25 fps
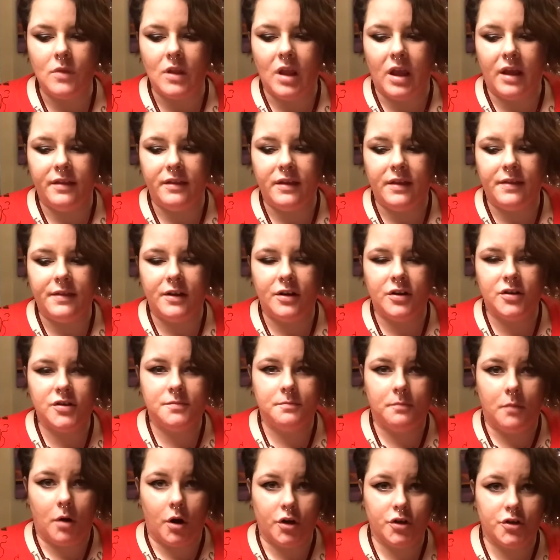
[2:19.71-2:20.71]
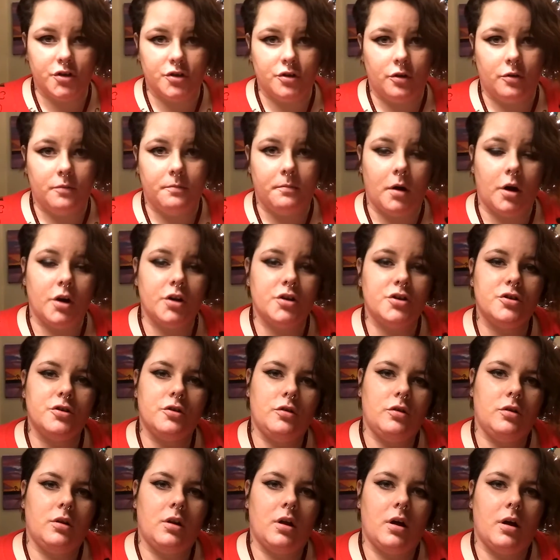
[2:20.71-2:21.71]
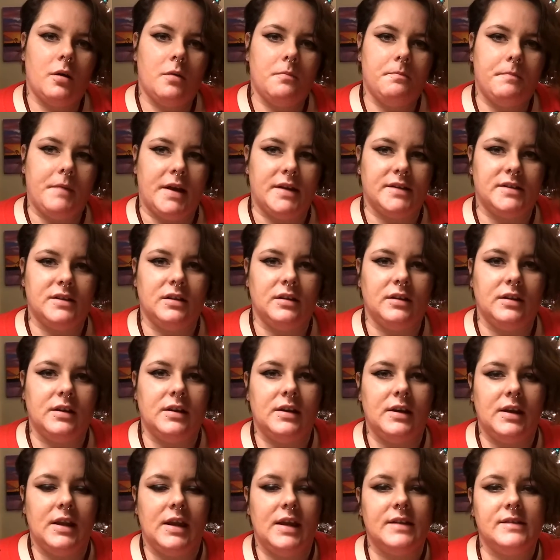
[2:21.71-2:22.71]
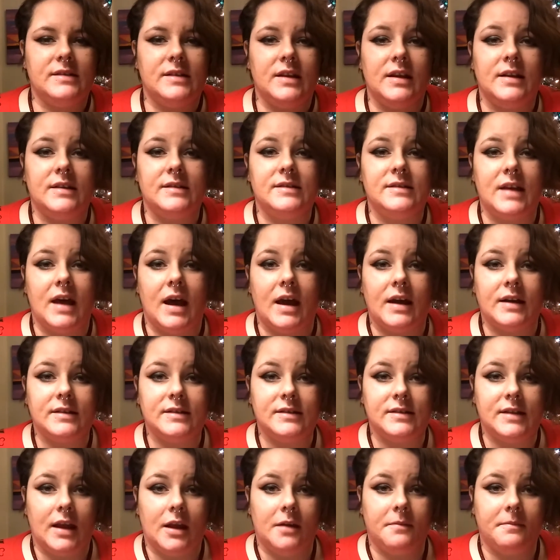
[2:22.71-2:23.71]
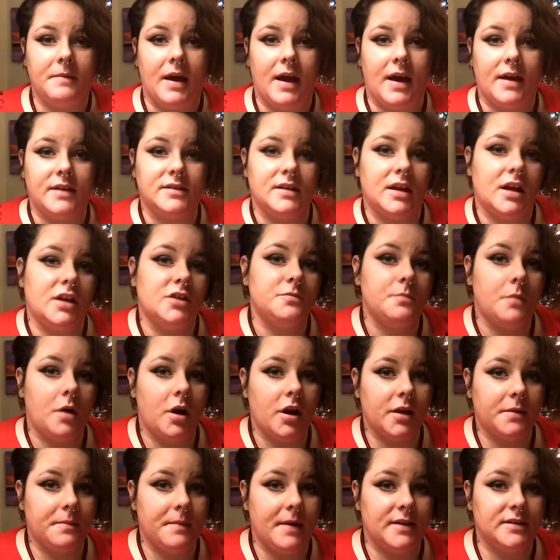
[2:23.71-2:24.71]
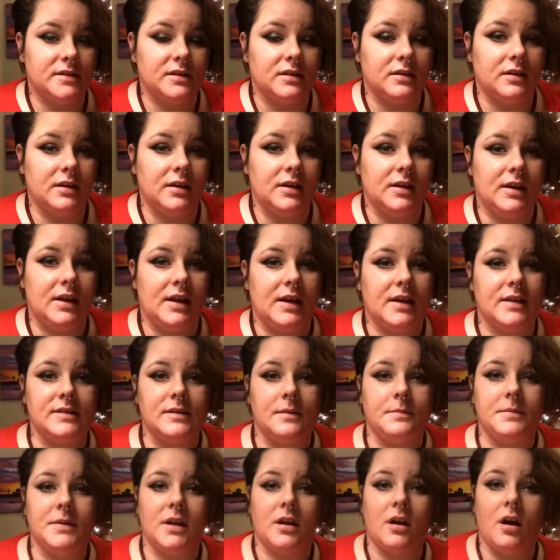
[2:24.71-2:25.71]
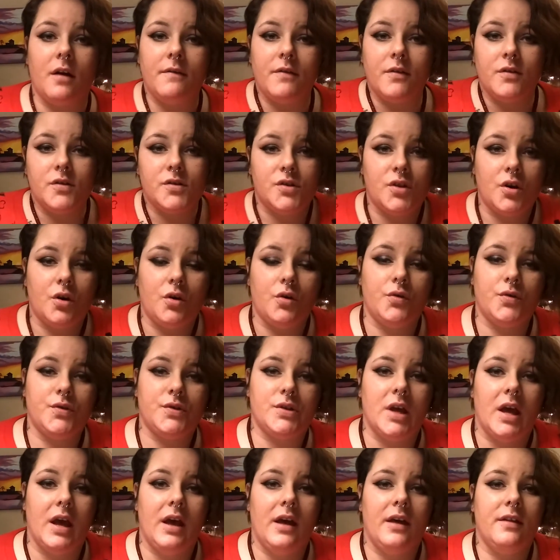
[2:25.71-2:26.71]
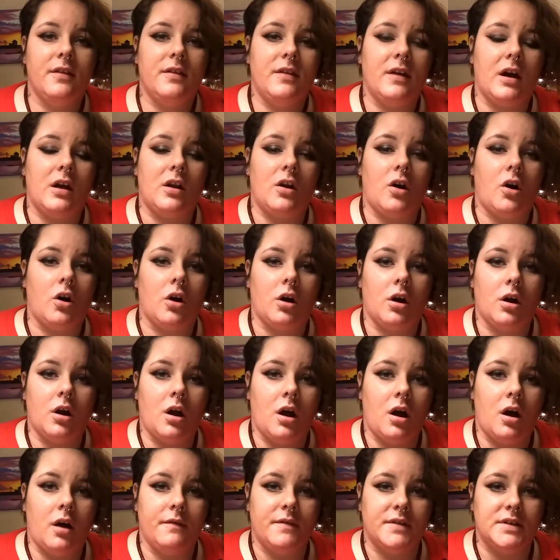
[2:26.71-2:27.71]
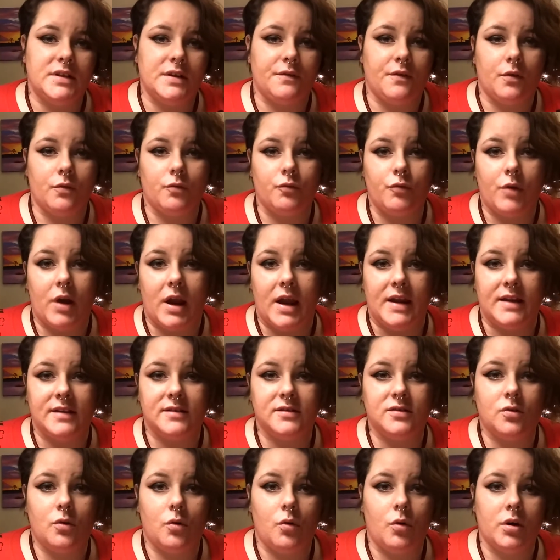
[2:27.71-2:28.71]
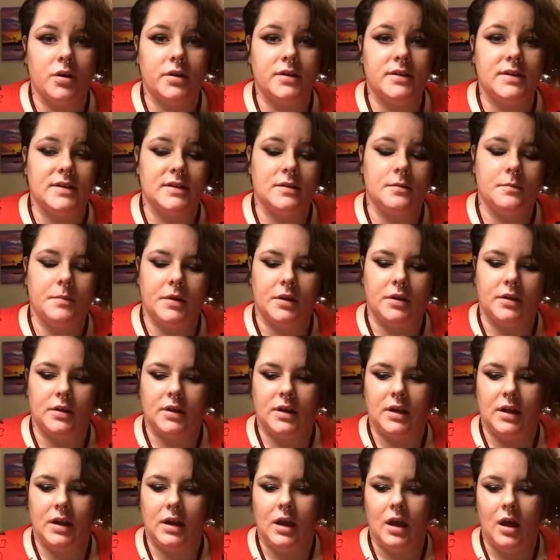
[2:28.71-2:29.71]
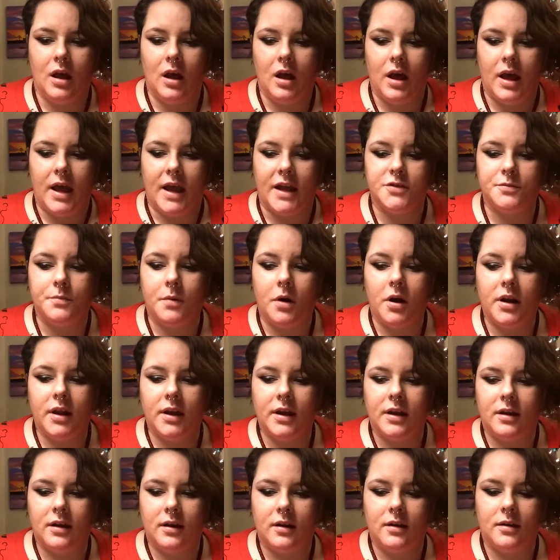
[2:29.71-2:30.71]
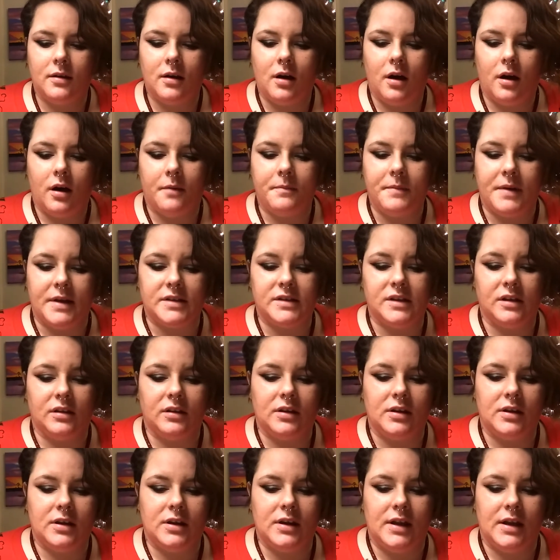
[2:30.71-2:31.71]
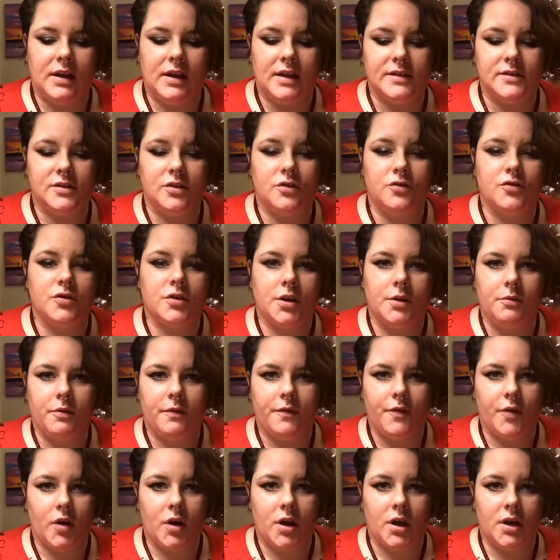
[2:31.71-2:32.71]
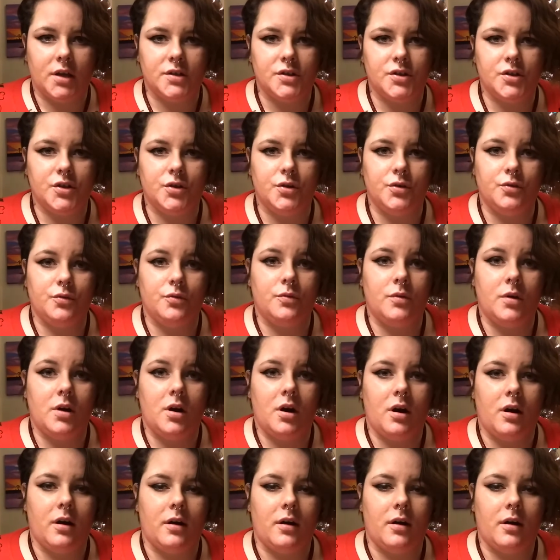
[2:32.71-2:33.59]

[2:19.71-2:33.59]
then there's marginal. Marginal masculinity is the exact same as hegemonic masculinity, except it covers those that are of a different race or disability. Hegemonic masculinity is usually referring to